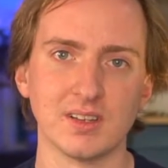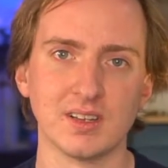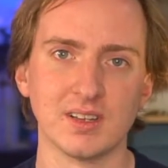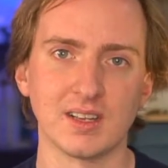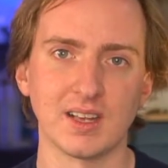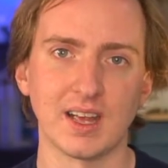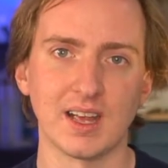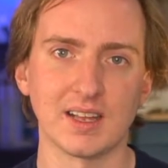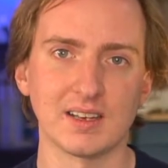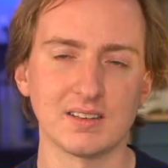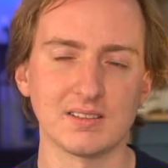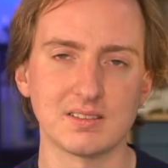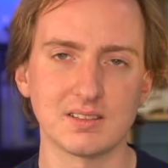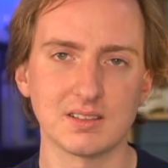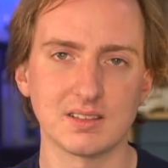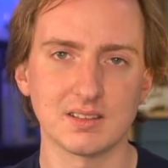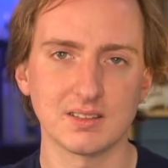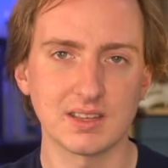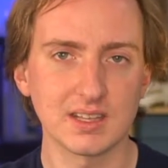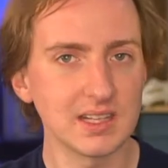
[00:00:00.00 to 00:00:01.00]
And
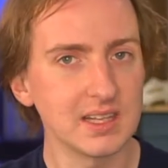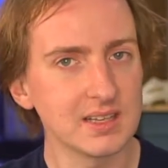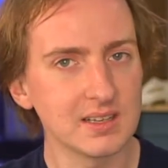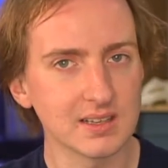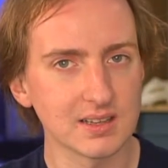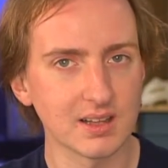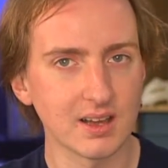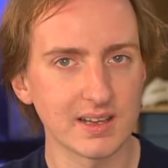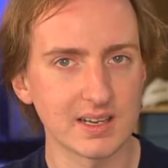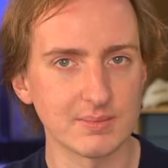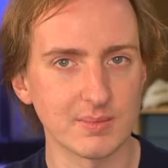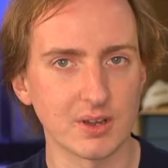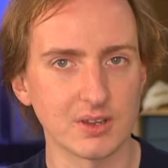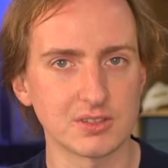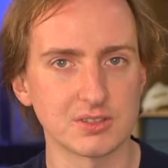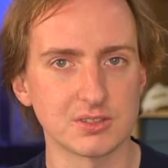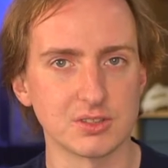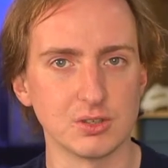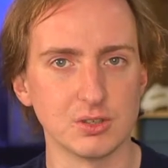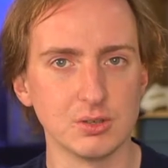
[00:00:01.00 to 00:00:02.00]
the eagle-eyed
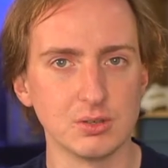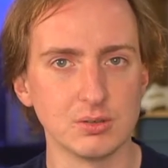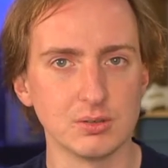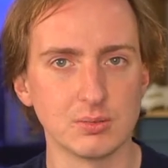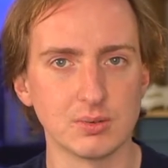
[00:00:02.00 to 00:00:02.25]
amongst you